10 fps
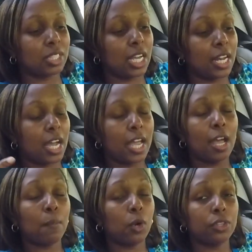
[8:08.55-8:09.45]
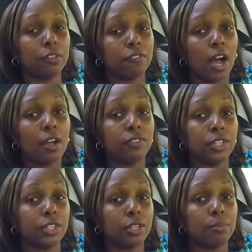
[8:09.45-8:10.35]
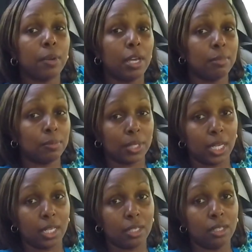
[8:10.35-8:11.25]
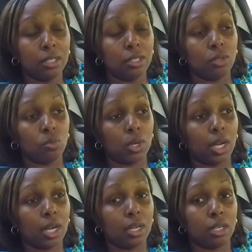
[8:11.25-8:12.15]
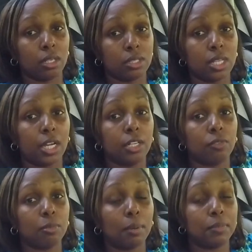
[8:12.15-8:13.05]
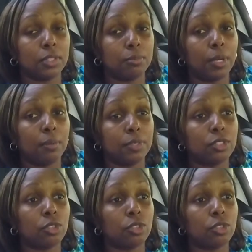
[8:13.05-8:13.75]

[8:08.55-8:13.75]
And I am on the 5-year payment plan when I signed up for my monthly payment.